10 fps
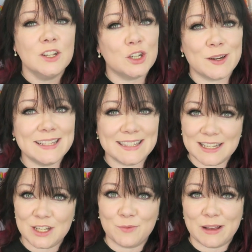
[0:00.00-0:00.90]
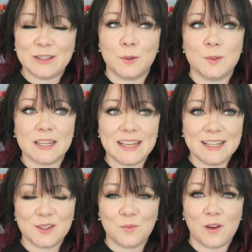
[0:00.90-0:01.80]
Transition metals
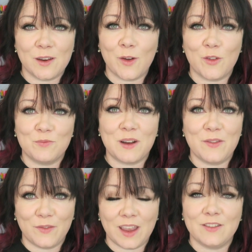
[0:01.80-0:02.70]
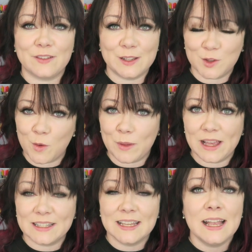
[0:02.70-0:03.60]
is one of my favourite
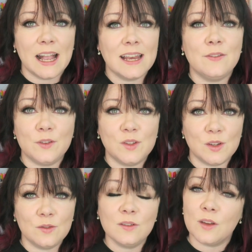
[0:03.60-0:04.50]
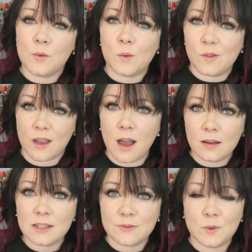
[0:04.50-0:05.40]
topics, and if you do not know all the
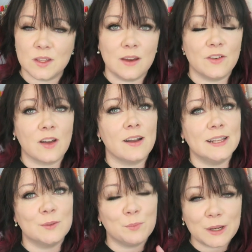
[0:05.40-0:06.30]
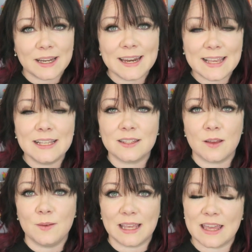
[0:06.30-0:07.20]
colours of all the different ions, please
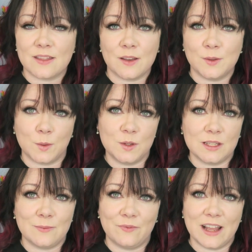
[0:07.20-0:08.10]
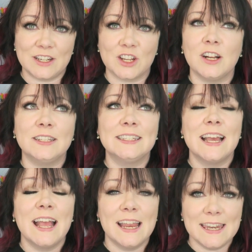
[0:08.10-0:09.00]
go and get those onto some flashcards
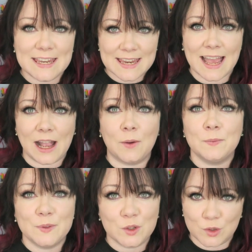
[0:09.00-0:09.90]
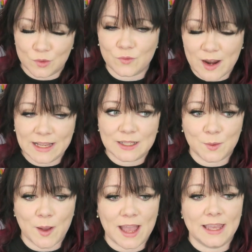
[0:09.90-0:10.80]
now, straight
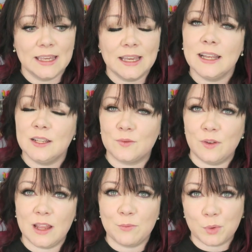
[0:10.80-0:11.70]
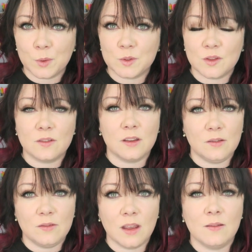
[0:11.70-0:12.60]
away, is really important that
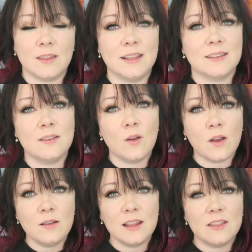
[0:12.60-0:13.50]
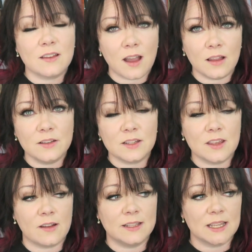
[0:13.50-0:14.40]
you know these. And not only the colours of
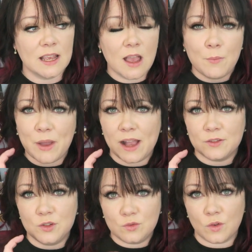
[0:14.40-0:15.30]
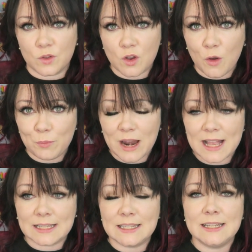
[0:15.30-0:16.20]
the ions, but how to draw the
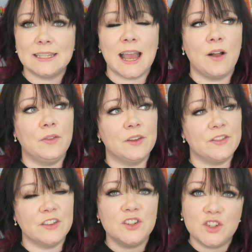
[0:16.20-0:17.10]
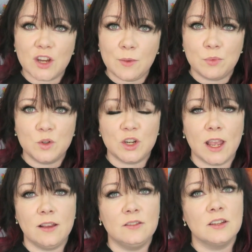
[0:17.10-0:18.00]
complexes, how the, the shape will
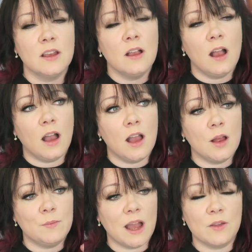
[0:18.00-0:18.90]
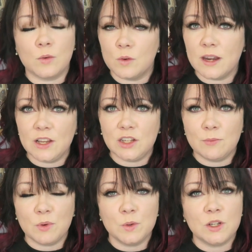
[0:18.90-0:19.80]
change, um, how the
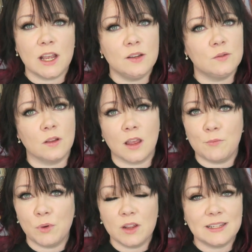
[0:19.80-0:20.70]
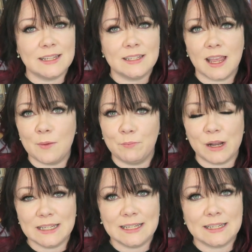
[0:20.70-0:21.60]
coordination of all change, looking at monodentate and
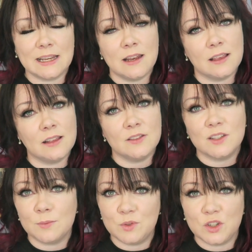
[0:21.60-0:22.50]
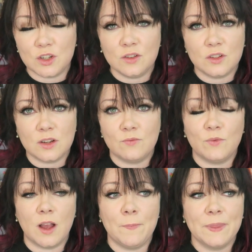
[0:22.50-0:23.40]
bidentate ligand
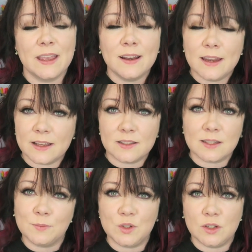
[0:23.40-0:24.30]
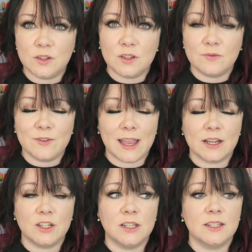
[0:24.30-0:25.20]
substitution, um, ligand substitution
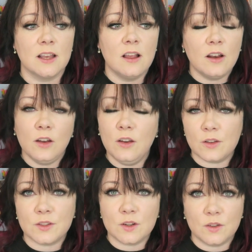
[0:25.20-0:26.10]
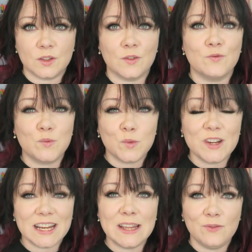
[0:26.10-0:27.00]
reactions. Lots and lots of
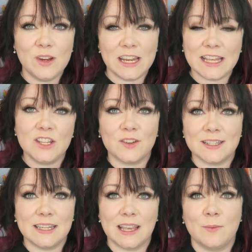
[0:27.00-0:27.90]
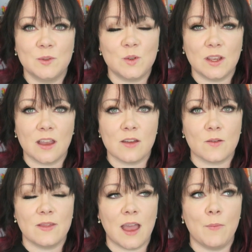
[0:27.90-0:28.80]
really, really interesting chemistry going
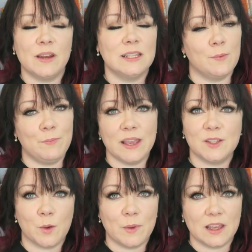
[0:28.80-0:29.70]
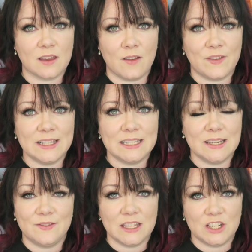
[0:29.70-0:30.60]
on there, but it's a big topic that I
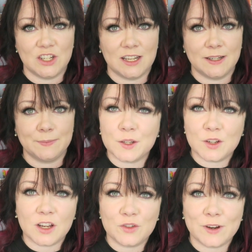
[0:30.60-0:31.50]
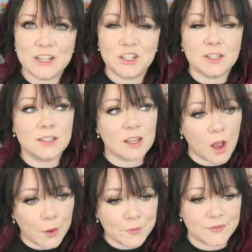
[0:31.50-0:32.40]
fancy for this year. So titrations,
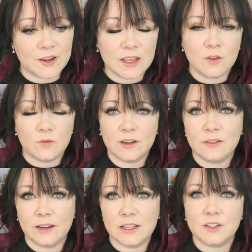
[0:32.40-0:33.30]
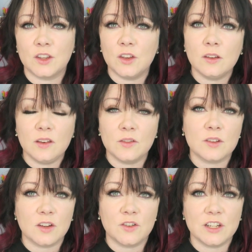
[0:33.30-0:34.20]
hopefully you're really, really secure in your
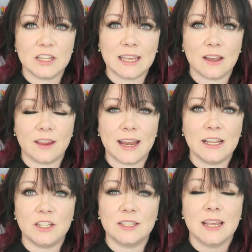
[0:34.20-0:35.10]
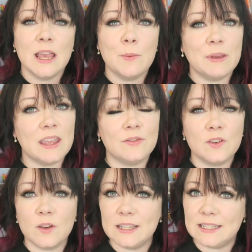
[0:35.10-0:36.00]
titration calculations, but if
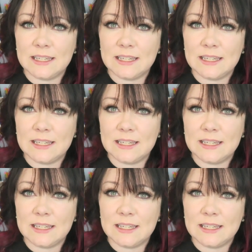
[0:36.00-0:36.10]
not, it's